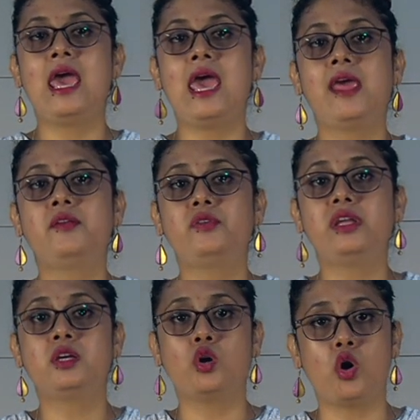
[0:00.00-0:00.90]

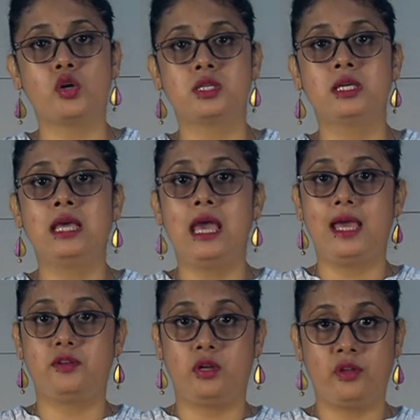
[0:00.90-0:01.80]
Henry Cort
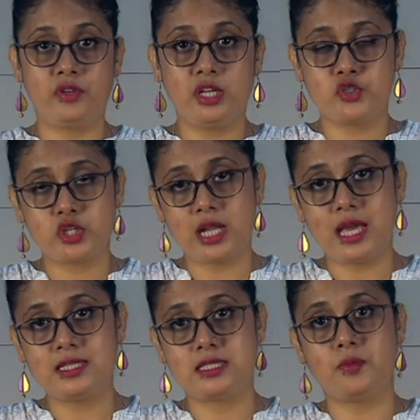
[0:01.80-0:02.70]
had
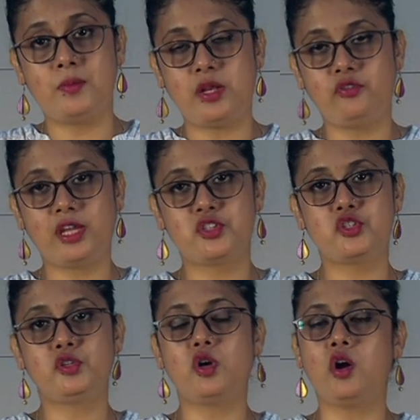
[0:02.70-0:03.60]
revolutionized the
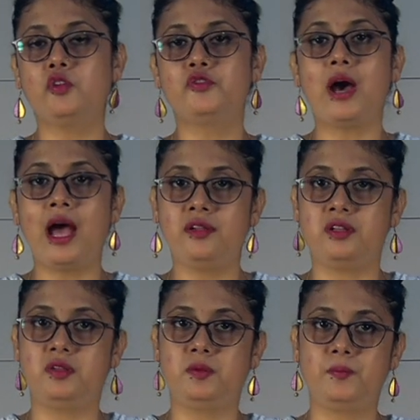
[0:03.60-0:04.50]
manufacture of
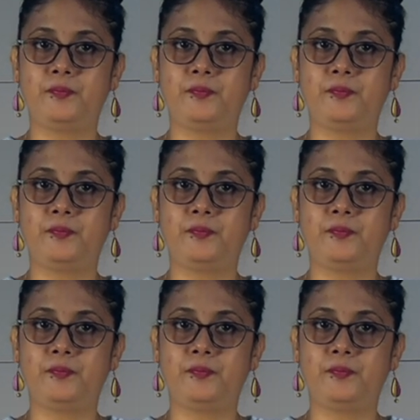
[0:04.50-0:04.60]
iron.